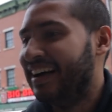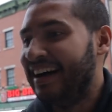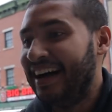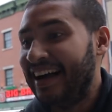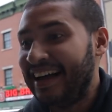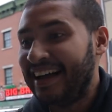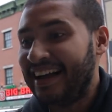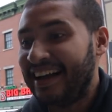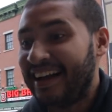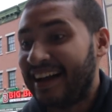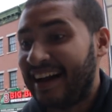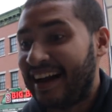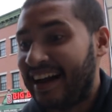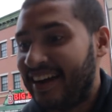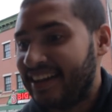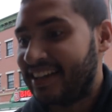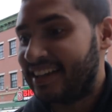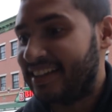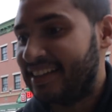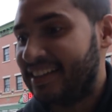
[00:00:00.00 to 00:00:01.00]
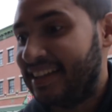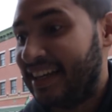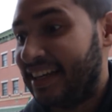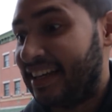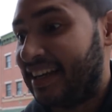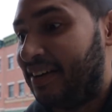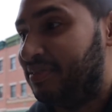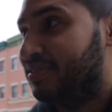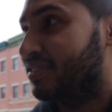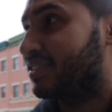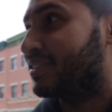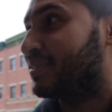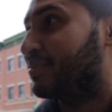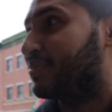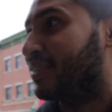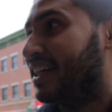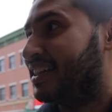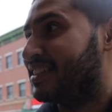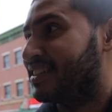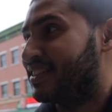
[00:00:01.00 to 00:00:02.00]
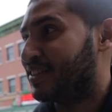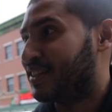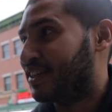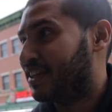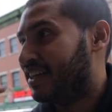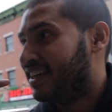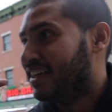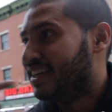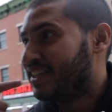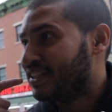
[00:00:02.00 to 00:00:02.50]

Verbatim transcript: Oh, I like. I'm surprised your